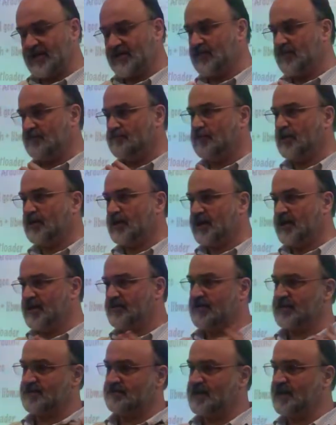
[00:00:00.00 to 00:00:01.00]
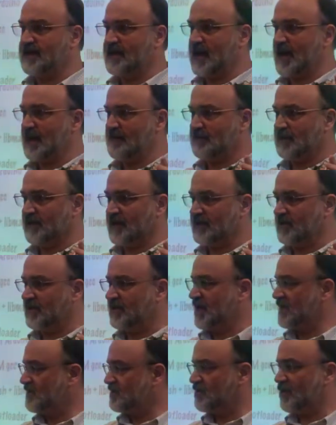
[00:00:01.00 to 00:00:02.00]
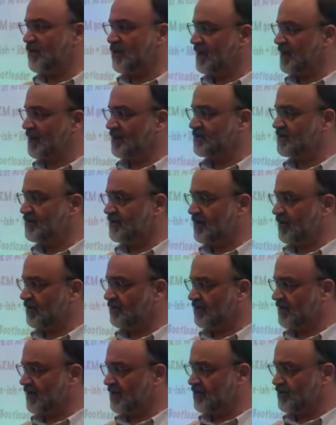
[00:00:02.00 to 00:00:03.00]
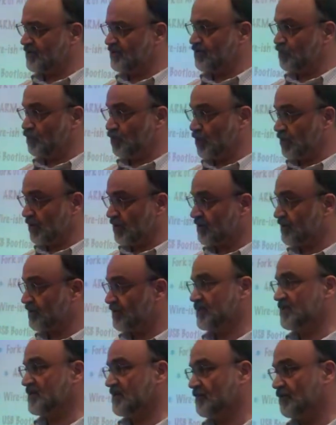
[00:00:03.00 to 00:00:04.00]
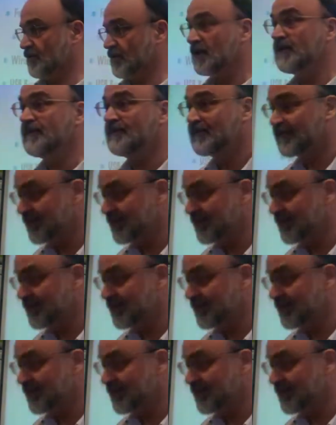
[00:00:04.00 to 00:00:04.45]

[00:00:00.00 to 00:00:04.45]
you can plug a USB cable in and there's nothing else to do. It just works, as it were,